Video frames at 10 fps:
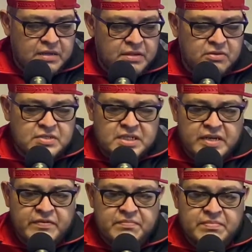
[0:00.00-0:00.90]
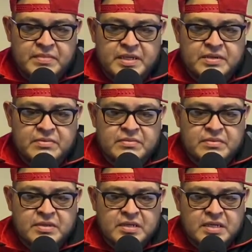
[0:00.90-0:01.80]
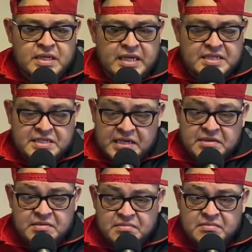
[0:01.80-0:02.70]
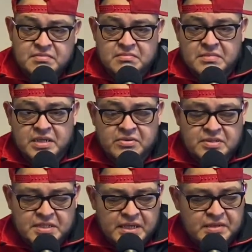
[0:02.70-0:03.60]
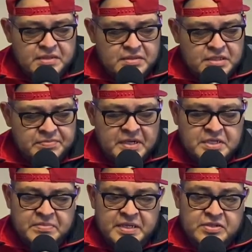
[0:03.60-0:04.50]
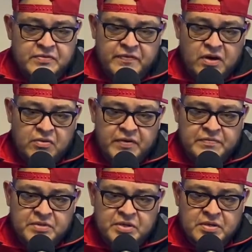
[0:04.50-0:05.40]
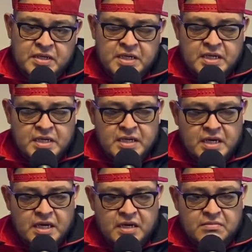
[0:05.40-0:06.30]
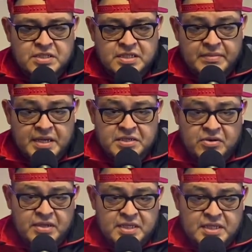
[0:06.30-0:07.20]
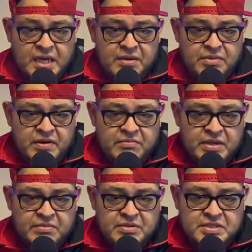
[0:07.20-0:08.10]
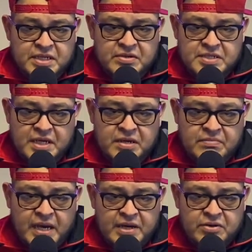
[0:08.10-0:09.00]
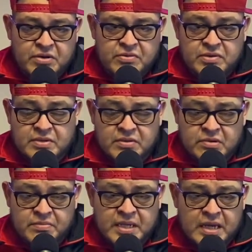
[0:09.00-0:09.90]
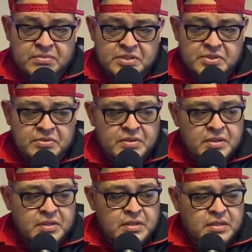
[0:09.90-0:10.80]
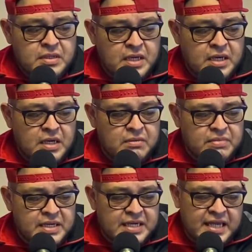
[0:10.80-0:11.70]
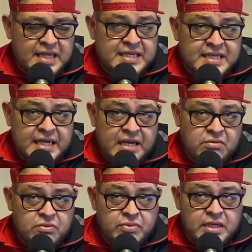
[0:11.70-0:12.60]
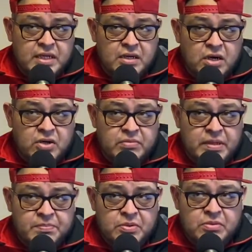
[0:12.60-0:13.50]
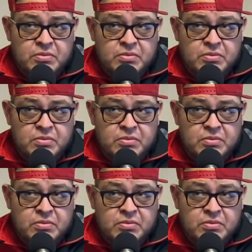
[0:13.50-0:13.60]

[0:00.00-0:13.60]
it's kind of it stings. It stings, especially being so far away from her. She's in Mexico at the time. We haven't been able to see her, say goodbye to her. We don't think we'll be able to. But in a day like today, when we honor people,